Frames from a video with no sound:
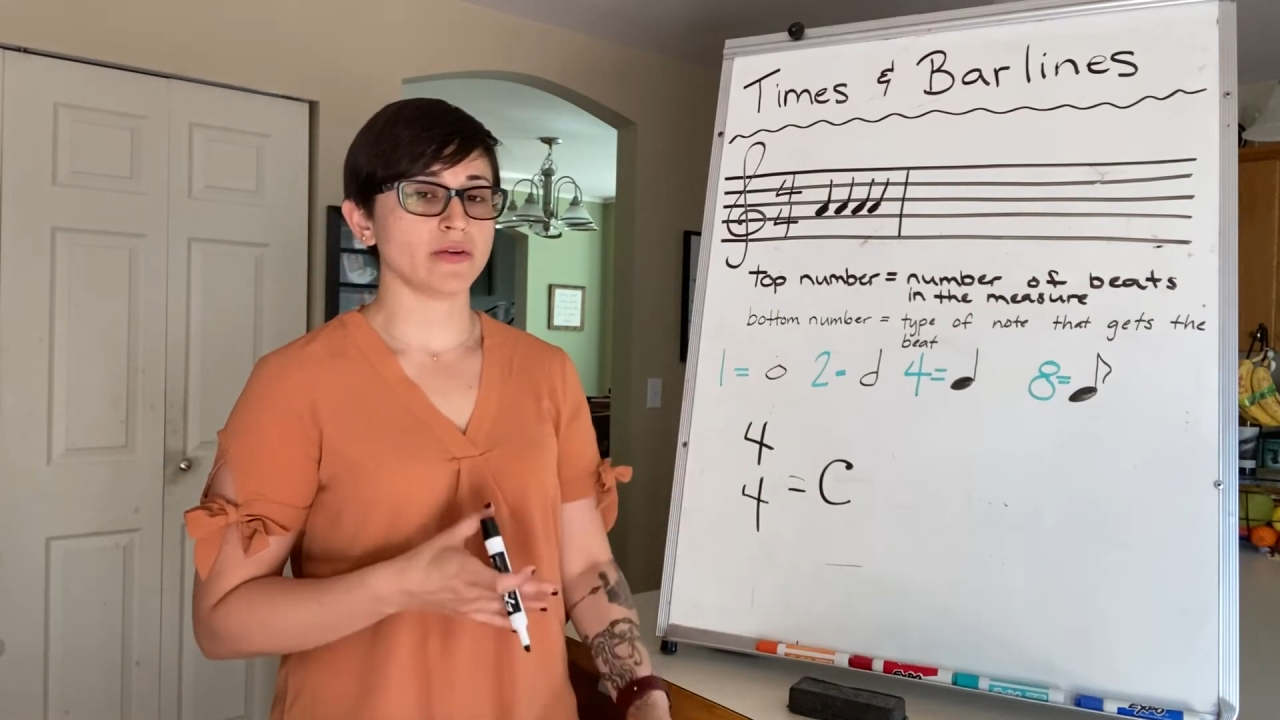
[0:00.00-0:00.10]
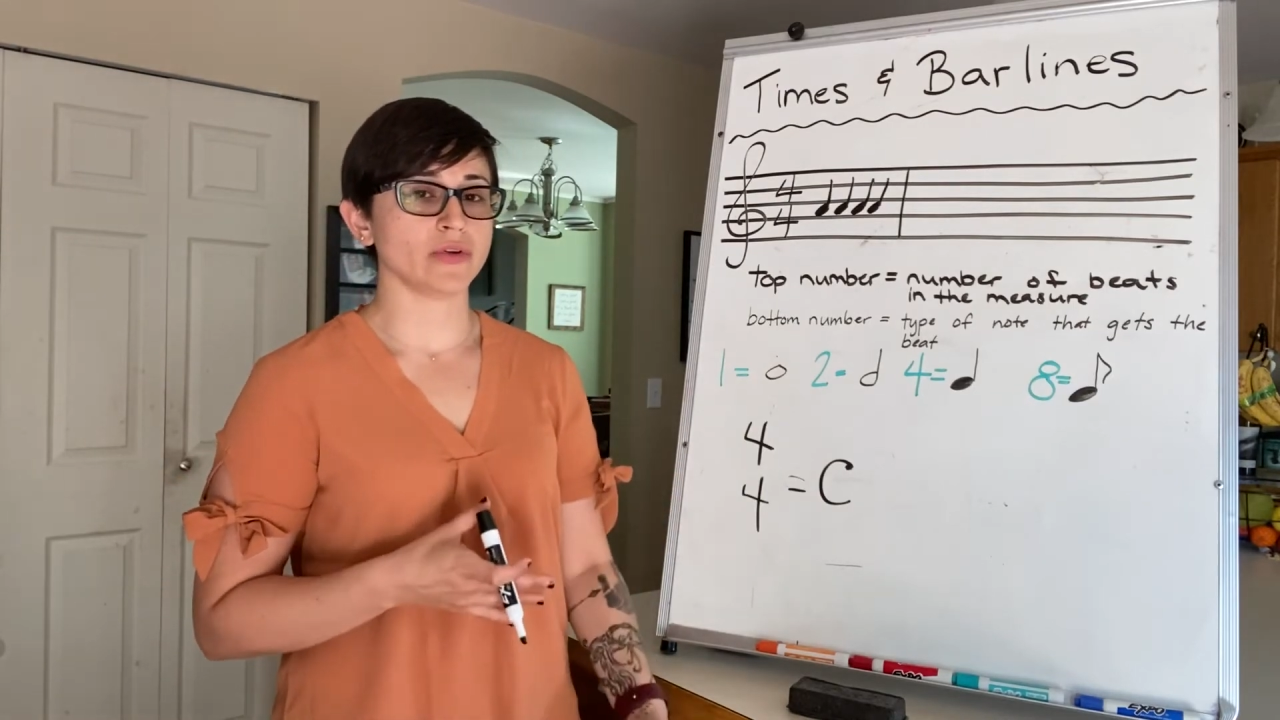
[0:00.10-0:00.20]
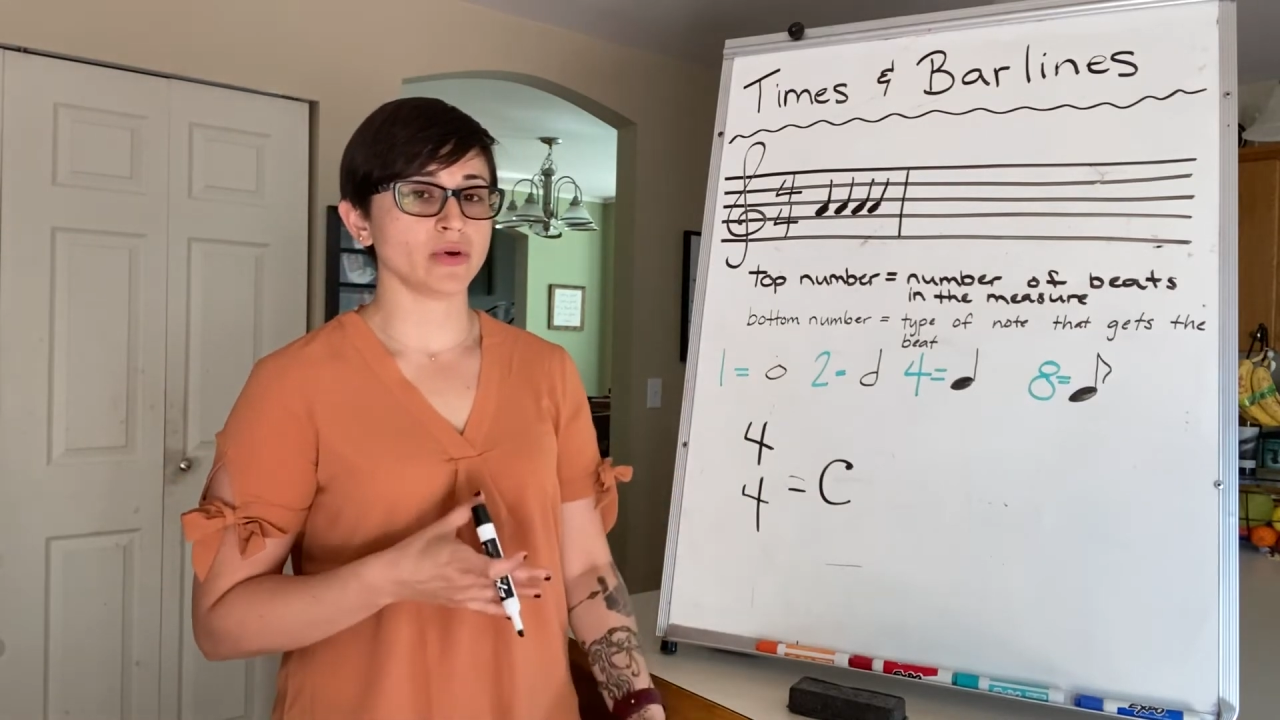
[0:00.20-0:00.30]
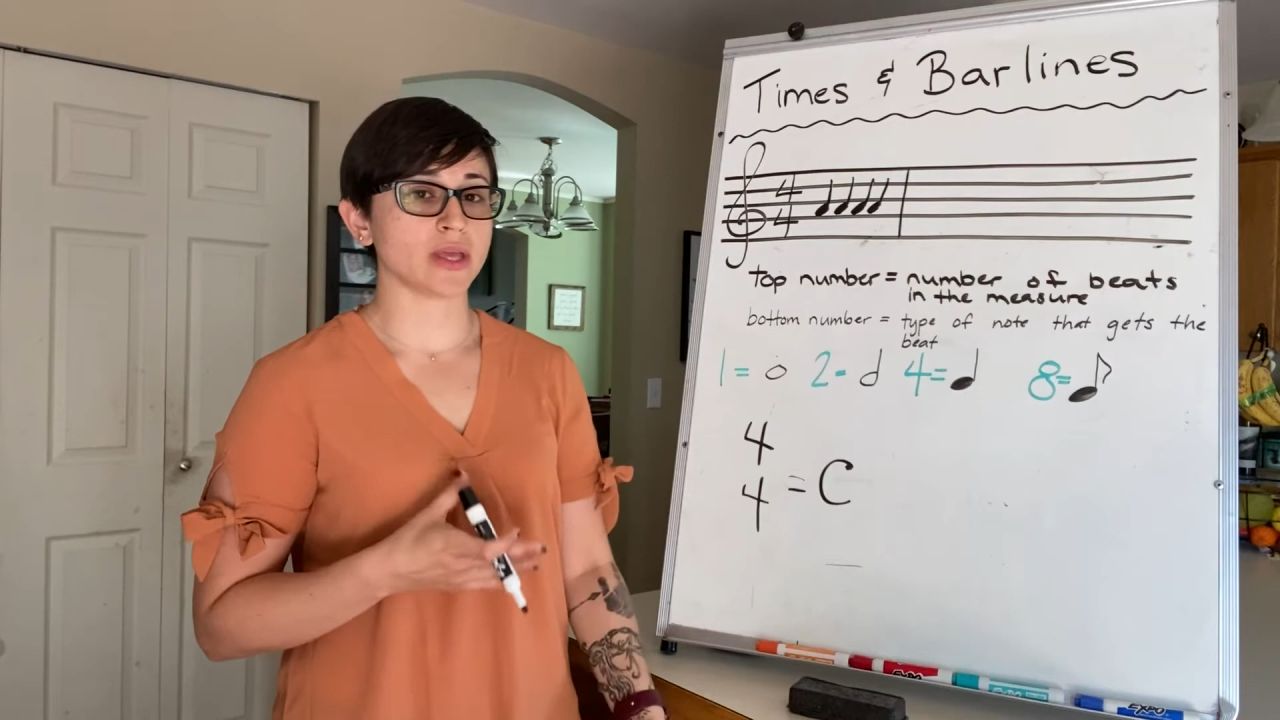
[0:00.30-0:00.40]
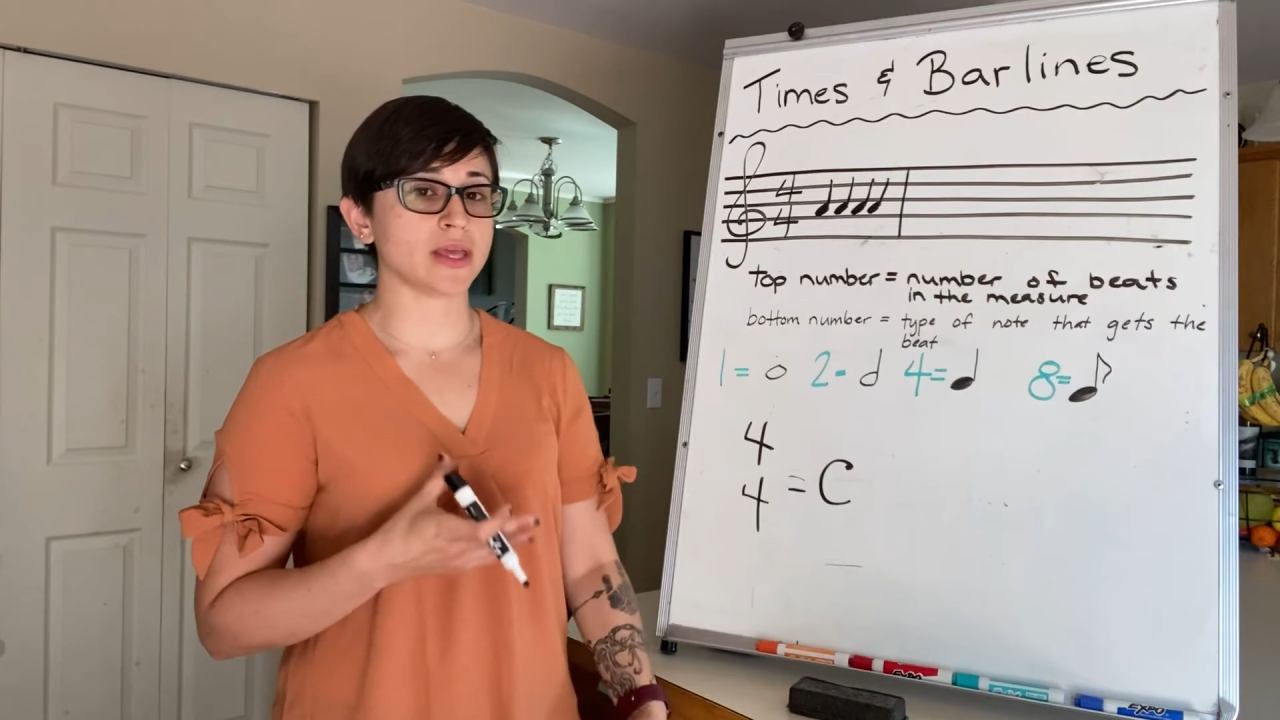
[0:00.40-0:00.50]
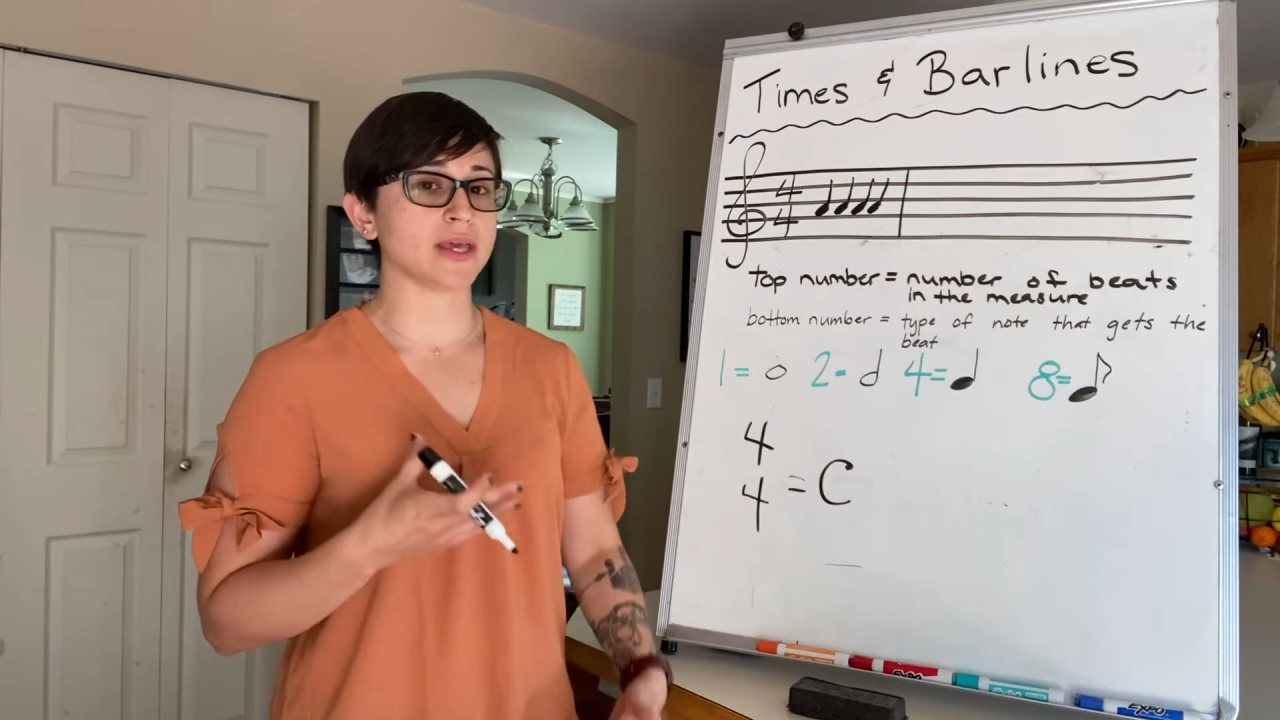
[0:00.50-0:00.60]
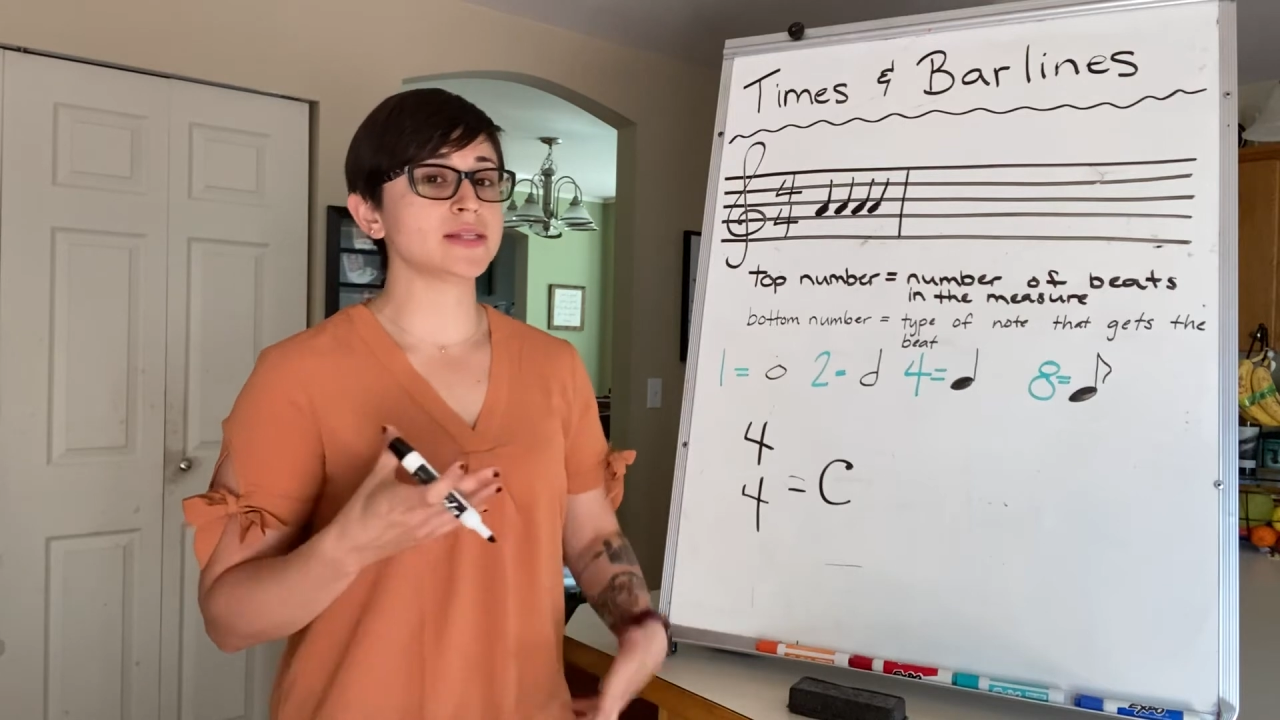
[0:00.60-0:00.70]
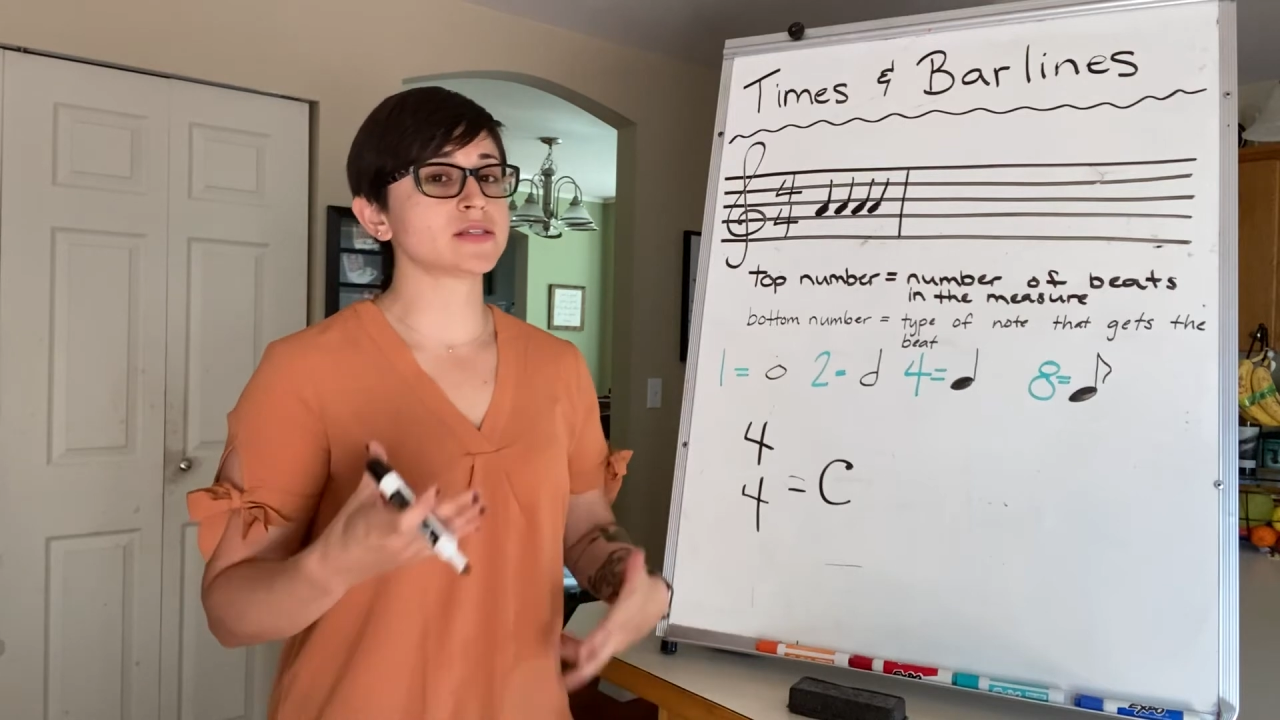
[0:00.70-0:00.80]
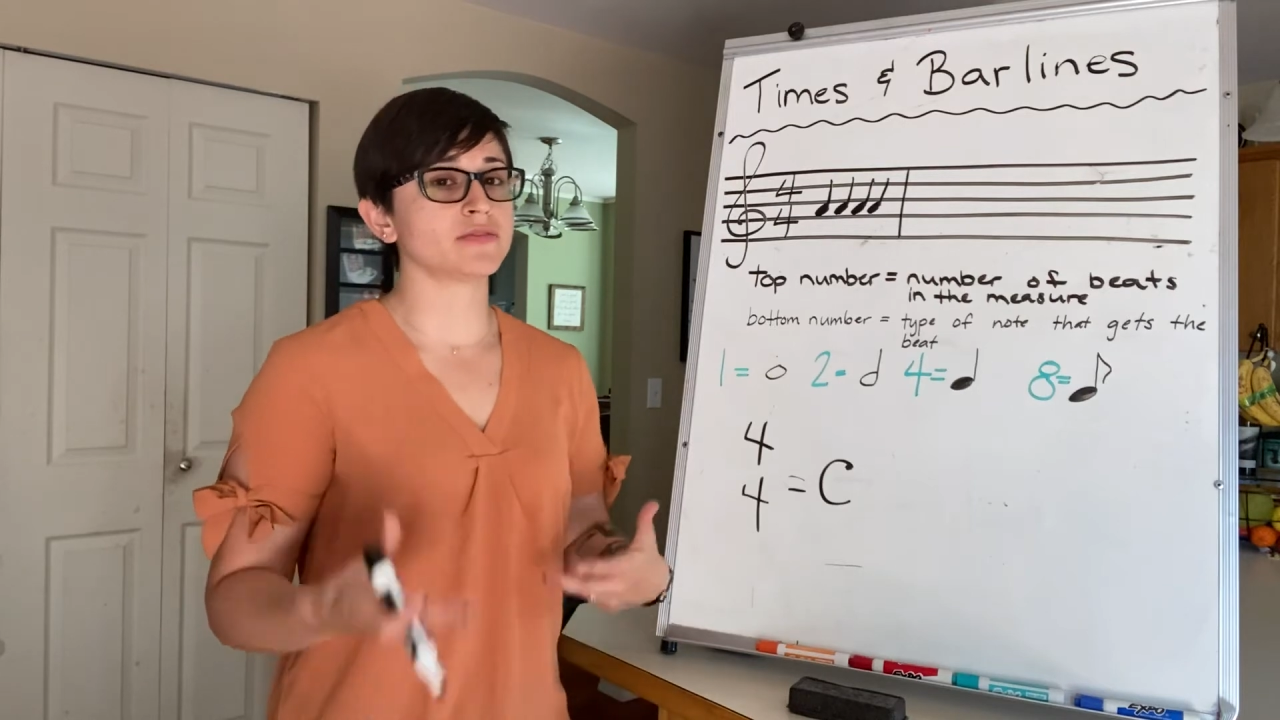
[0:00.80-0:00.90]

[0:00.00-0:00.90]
note gets